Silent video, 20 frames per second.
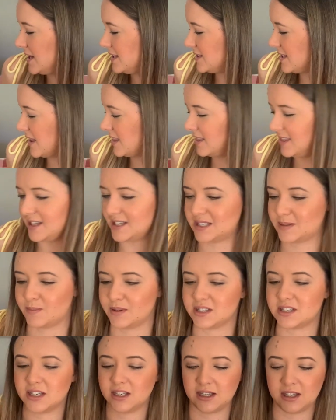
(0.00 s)
that this
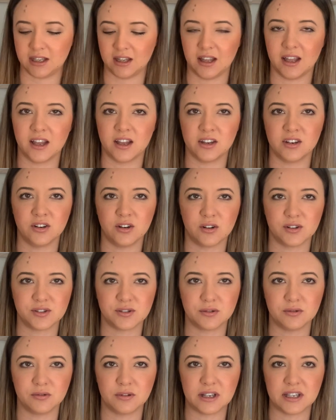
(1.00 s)
particular
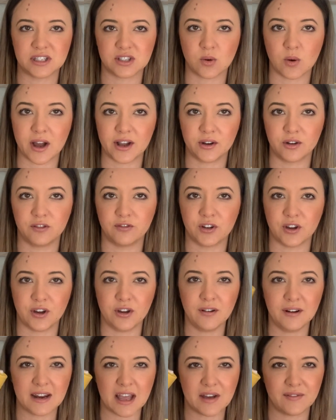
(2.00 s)
nozzle is quite good for her
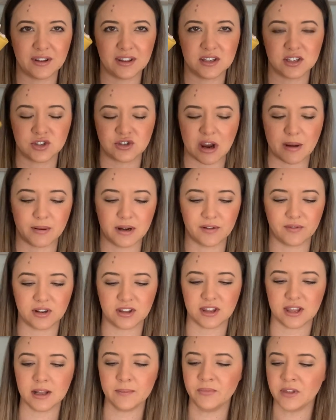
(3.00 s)
and having the strap and
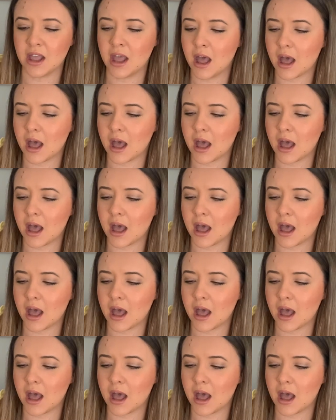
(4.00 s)
everything.